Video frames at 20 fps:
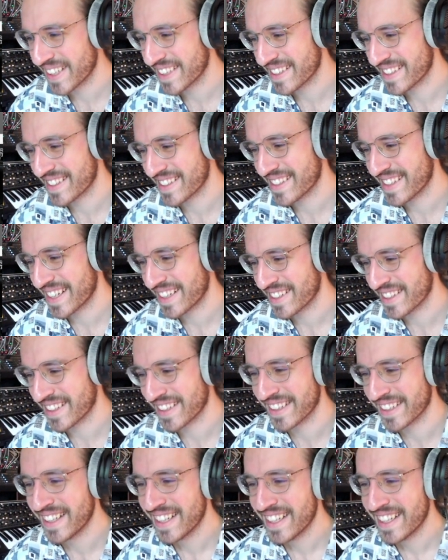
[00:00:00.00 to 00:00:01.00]
This is
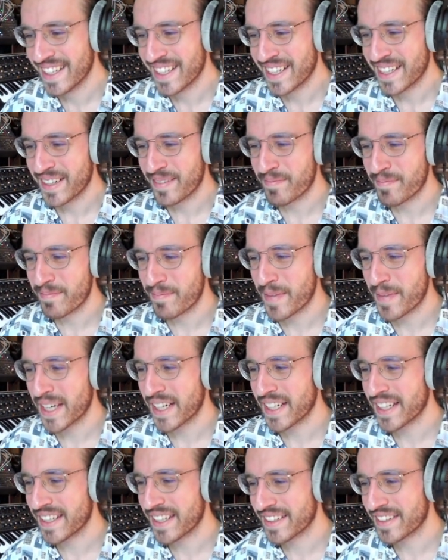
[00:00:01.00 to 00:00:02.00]
actually
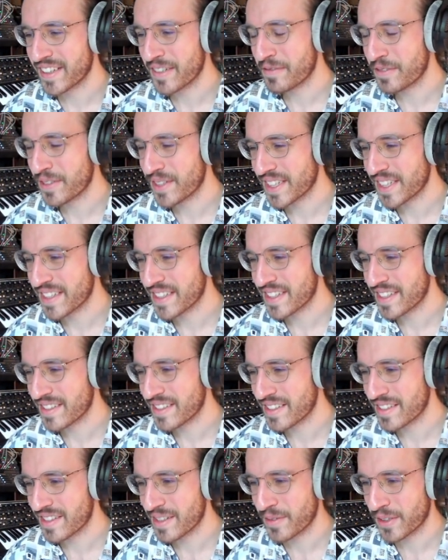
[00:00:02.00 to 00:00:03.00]
many different
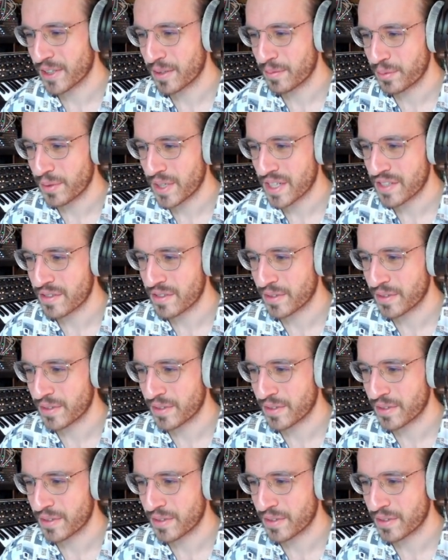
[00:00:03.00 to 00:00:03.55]
instances of a compressor.